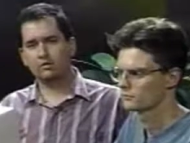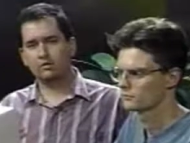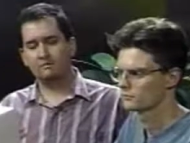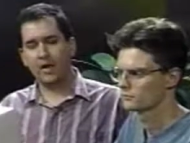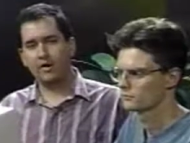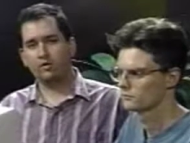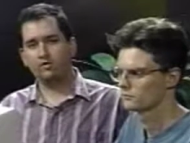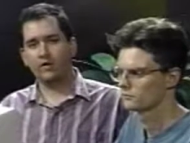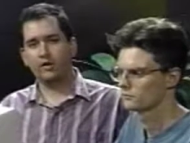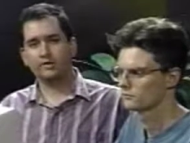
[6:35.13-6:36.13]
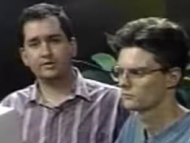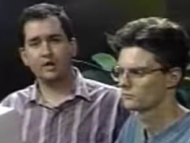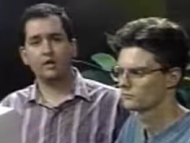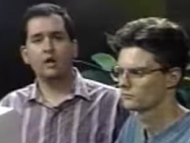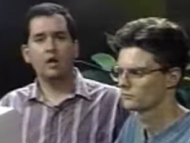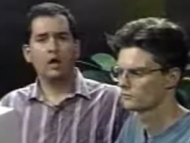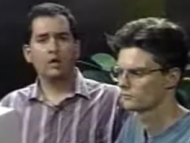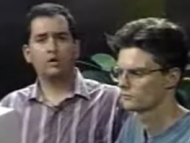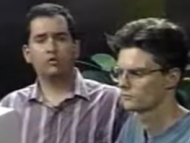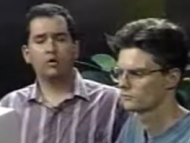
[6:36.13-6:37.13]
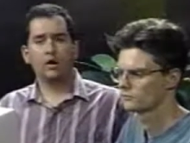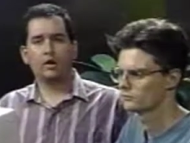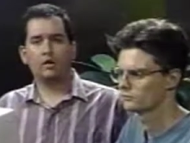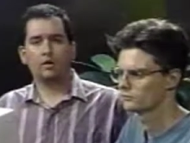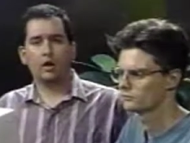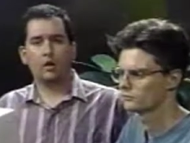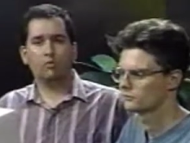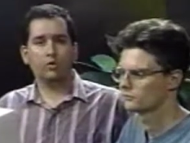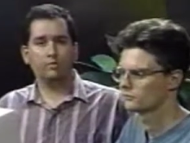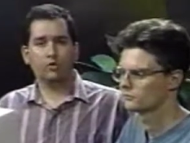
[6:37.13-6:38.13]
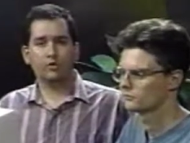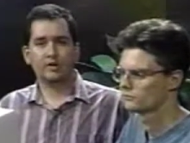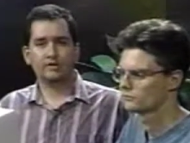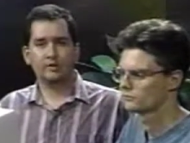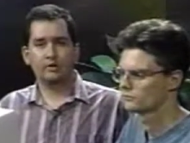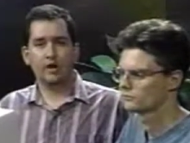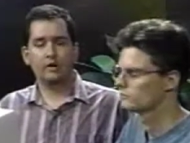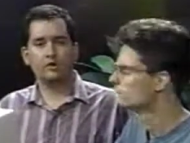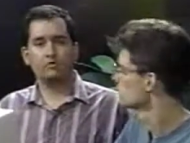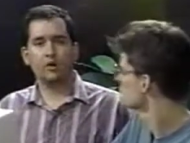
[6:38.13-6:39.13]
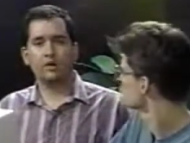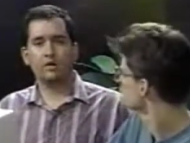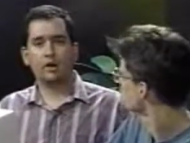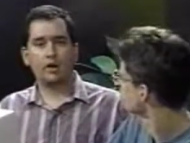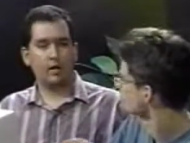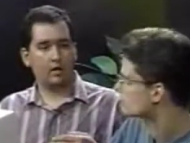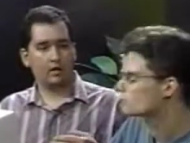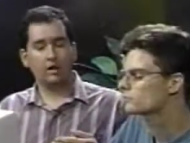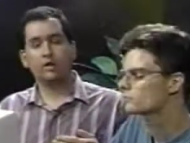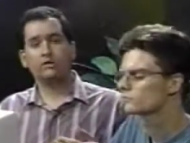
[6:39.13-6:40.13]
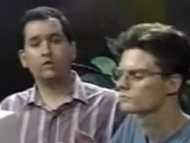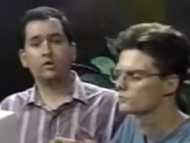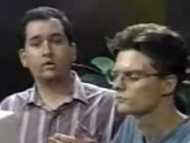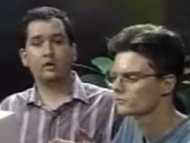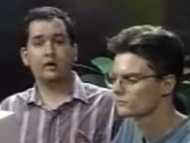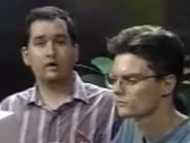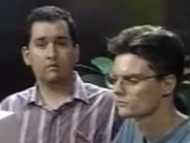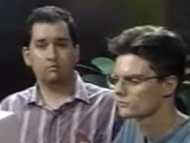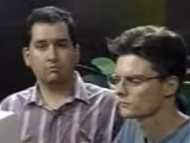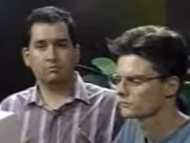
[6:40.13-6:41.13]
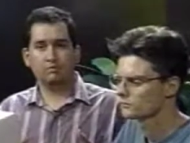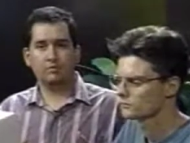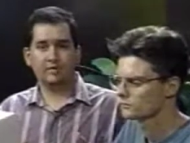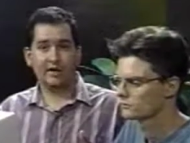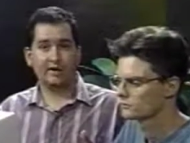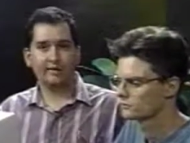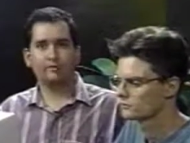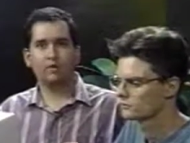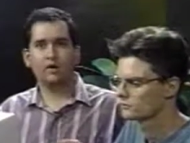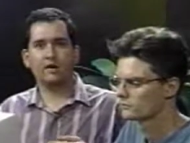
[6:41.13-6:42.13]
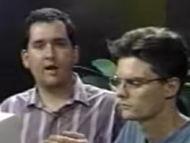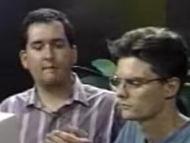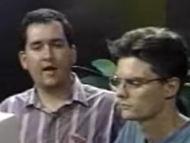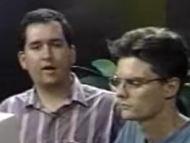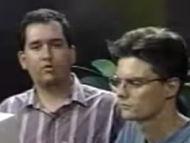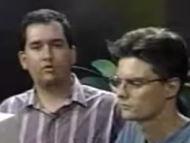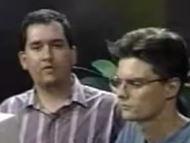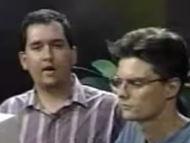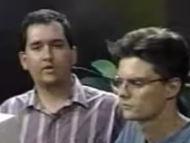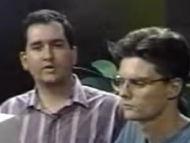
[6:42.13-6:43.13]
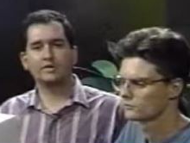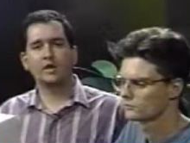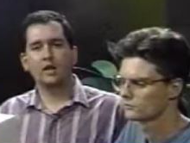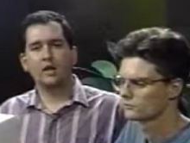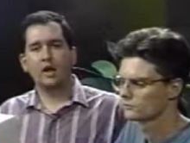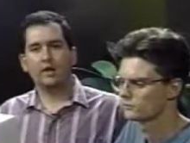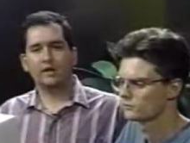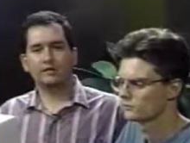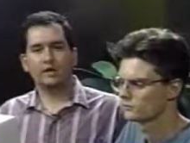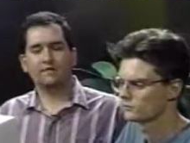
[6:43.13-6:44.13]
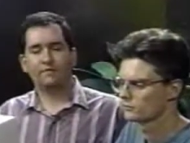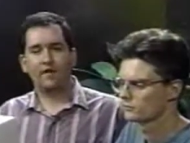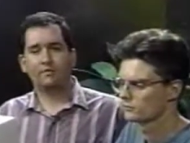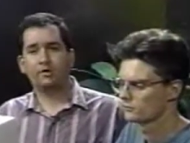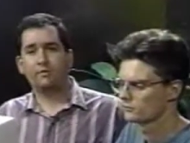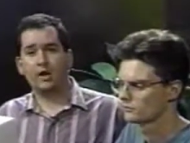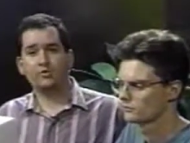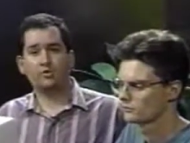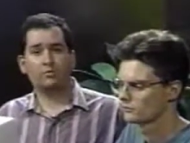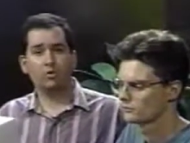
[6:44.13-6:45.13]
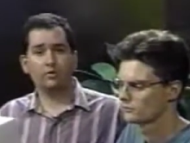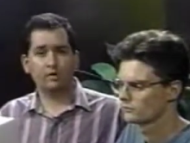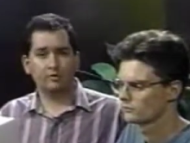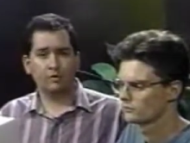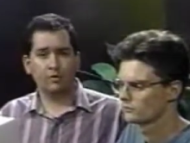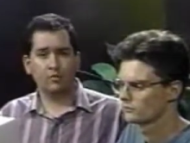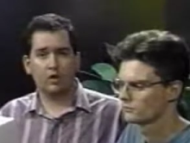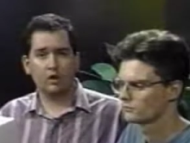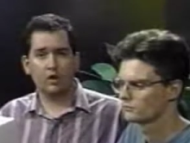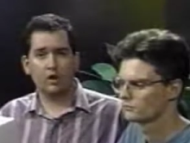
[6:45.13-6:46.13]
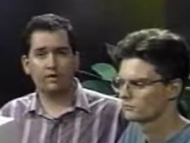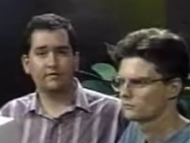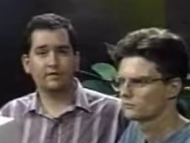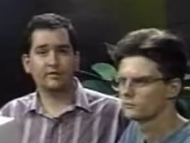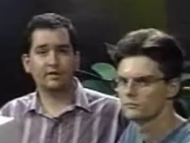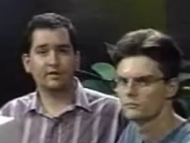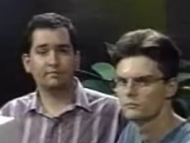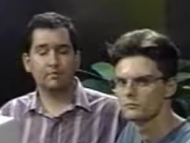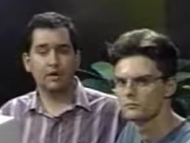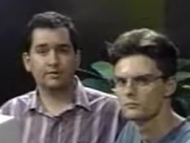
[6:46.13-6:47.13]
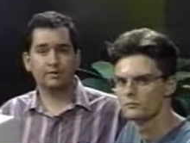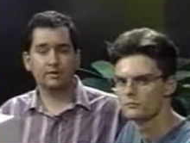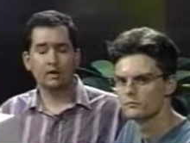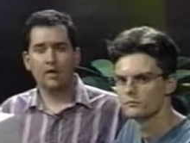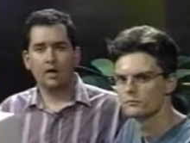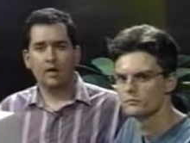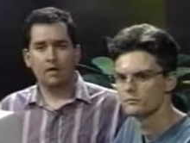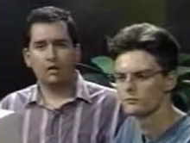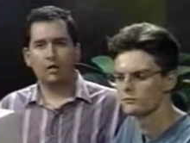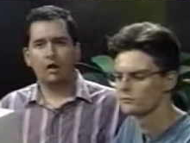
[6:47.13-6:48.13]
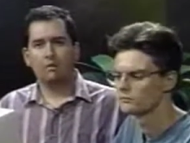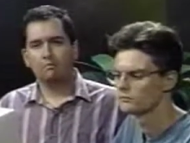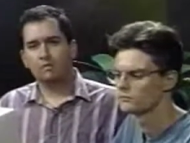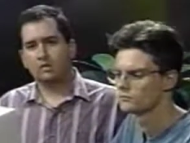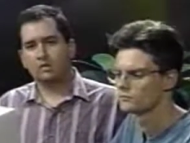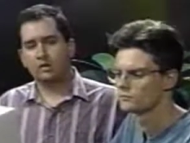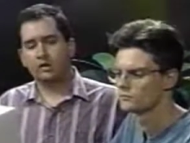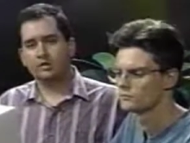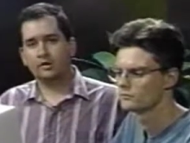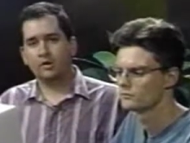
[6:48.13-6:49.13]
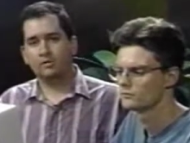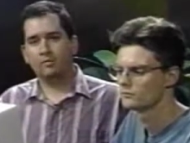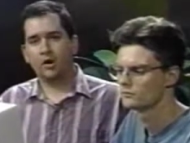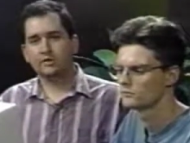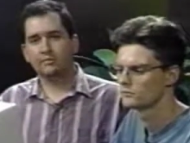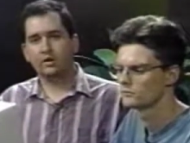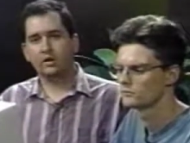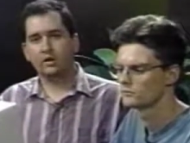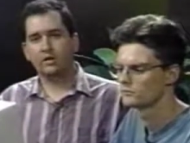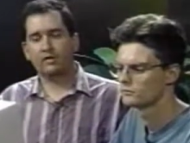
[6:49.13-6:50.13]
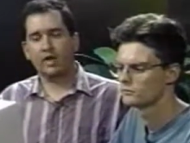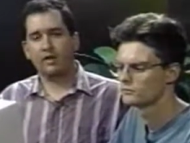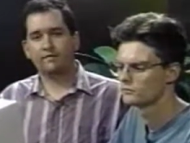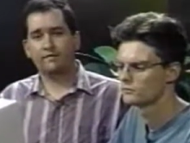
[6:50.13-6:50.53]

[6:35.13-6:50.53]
Speaker 1: macro virus, say you're running a word processor and you run uh, inadvertently mistakenly run a macro virus against, say, a 500-page report that you've been working on for six months it's a good possibility that that